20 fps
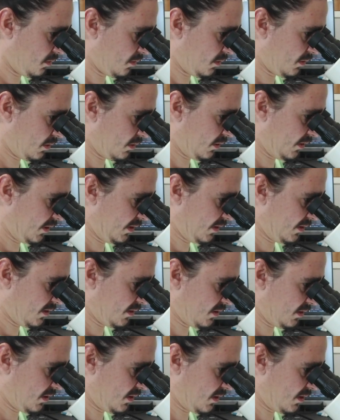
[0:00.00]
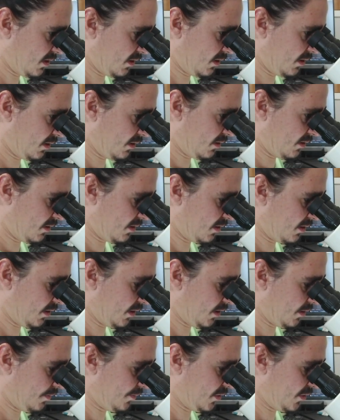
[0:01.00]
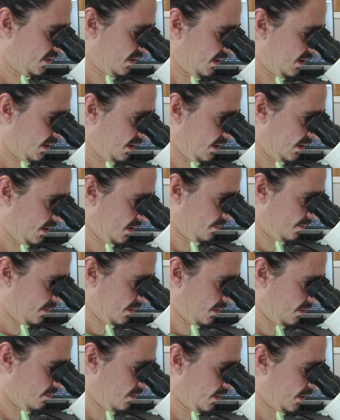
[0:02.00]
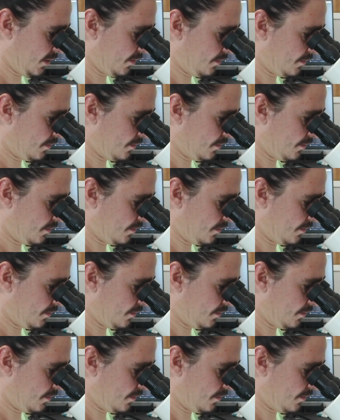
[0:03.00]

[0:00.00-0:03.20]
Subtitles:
I'll heat this line, and yep, you see it heating up right away.